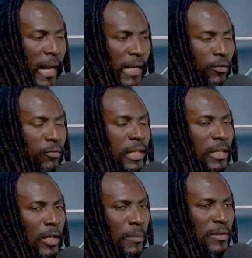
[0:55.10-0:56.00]
And it really
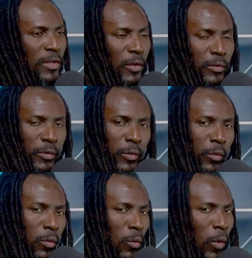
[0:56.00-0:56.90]
comes down to
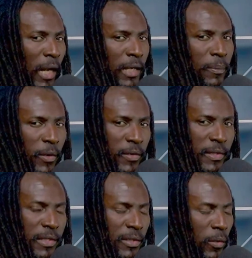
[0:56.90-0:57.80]
what the
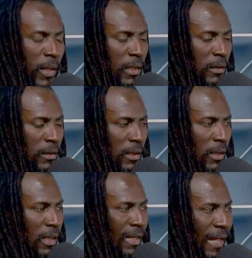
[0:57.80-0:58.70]
person is doing.
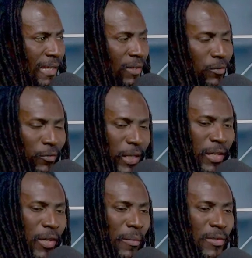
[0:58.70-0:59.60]
Like, it
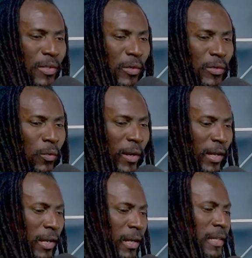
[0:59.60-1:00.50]
really comes down to
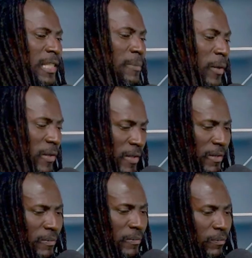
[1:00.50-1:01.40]
whether or not this
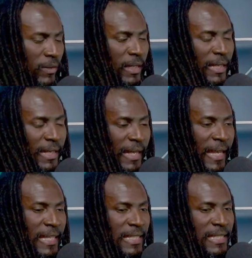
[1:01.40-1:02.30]
person
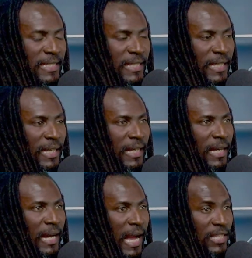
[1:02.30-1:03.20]
is
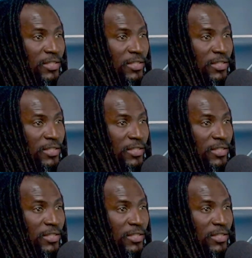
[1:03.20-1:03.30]
a